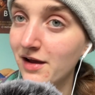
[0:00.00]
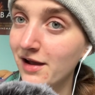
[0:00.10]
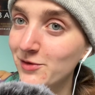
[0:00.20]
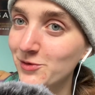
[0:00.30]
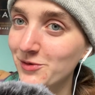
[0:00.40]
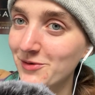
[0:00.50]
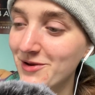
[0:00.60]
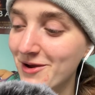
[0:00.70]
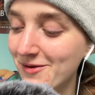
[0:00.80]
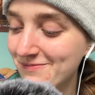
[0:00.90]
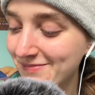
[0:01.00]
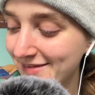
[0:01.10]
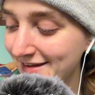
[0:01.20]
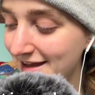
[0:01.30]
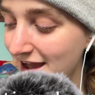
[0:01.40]
I do not
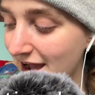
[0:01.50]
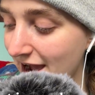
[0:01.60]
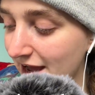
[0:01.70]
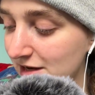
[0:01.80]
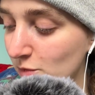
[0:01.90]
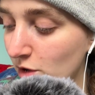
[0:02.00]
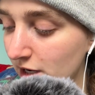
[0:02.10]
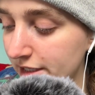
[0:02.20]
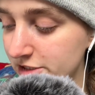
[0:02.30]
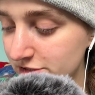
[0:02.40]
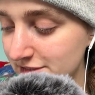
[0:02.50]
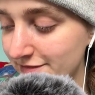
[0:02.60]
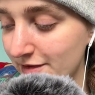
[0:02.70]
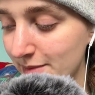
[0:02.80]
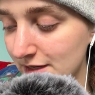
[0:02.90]
know. And what countries have
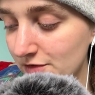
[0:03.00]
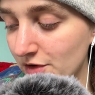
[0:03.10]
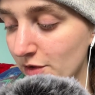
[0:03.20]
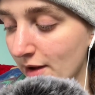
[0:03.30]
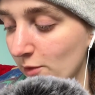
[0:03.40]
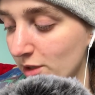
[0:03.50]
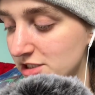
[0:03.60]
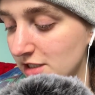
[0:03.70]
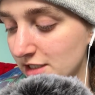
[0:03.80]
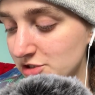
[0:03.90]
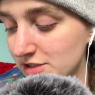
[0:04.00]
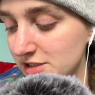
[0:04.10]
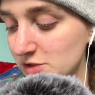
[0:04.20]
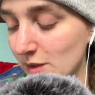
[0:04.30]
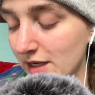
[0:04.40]
I been to, and which countries
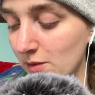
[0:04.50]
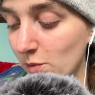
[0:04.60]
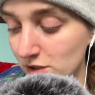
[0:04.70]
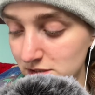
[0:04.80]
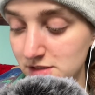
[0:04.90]
do I want to